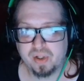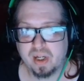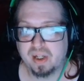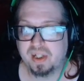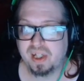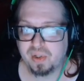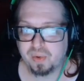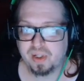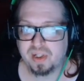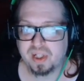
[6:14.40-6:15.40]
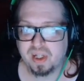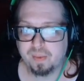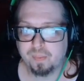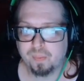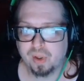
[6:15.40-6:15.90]
teak trees
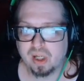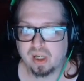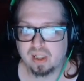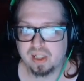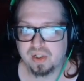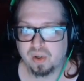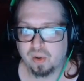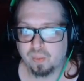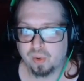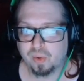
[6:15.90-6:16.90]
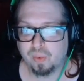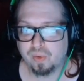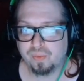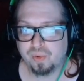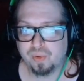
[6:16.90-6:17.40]
in Mercalli's hardwood
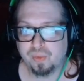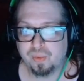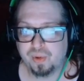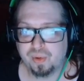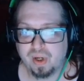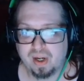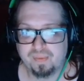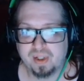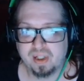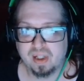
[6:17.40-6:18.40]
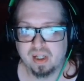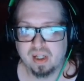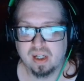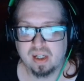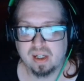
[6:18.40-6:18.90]
grove due to having
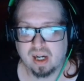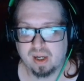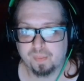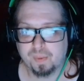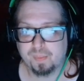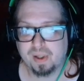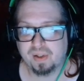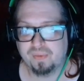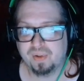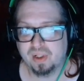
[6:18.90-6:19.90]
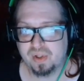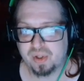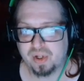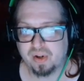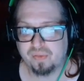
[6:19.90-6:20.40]
not helped them out in the village
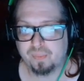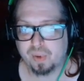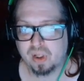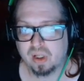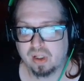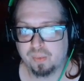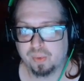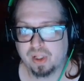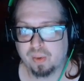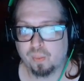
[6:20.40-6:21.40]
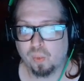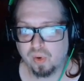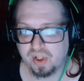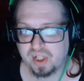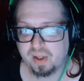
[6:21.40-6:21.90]
enough, Mercalli will now
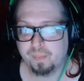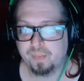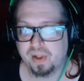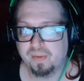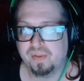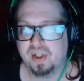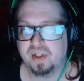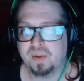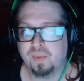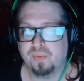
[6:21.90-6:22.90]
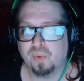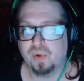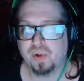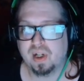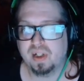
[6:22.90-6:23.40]
warn them of this before
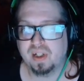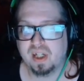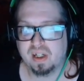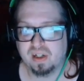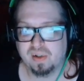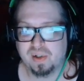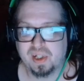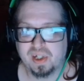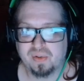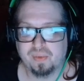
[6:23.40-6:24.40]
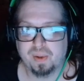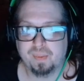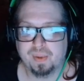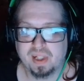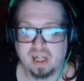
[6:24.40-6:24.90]
trying to take on their sticks from them
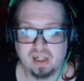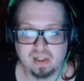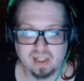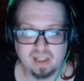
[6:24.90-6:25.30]
entirely.